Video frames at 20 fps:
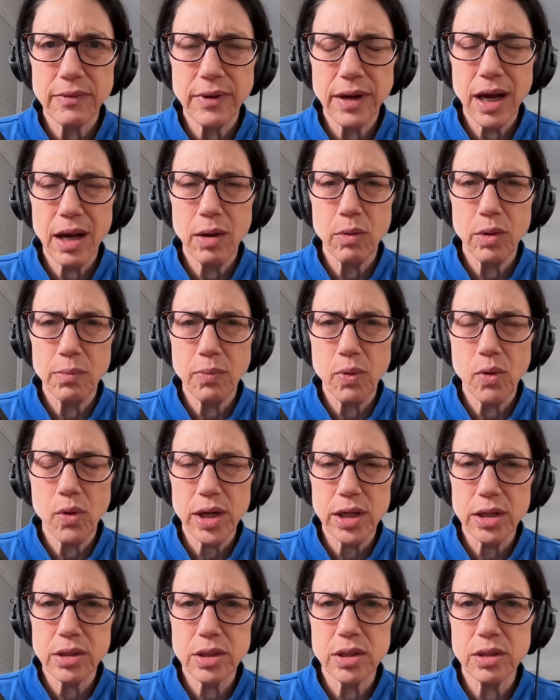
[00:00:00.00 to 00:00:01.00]
I would
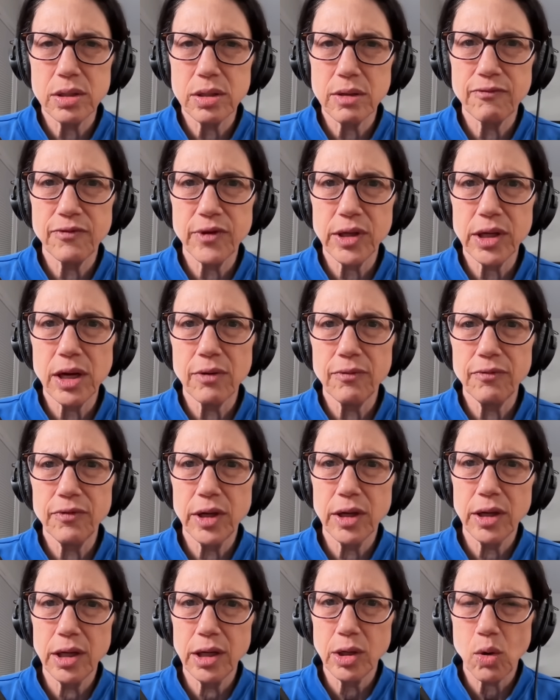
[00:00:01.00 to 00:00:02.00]
point to the
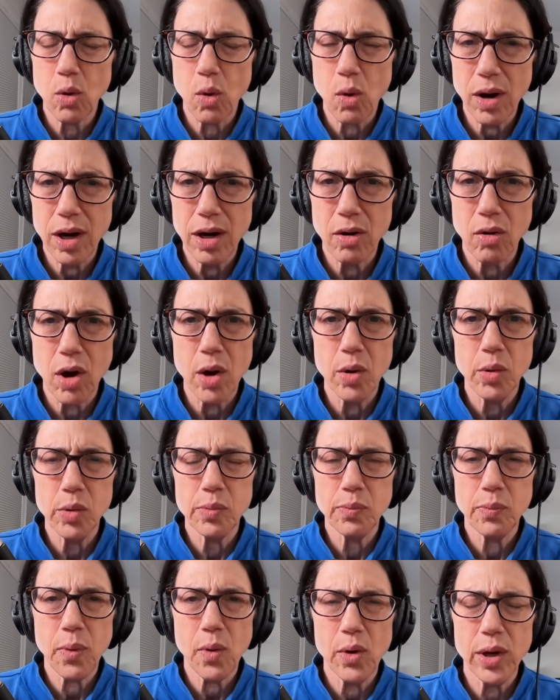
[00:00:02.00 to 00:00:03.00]
Philadelphia Inquirer. I
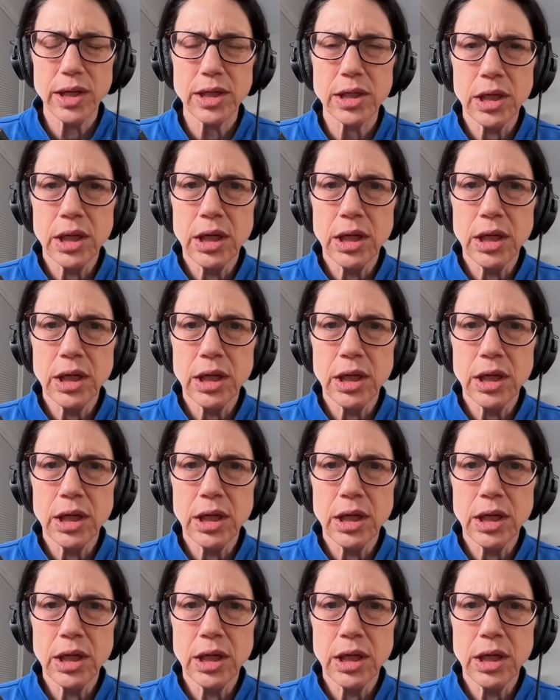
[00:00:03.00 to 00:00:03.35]
would point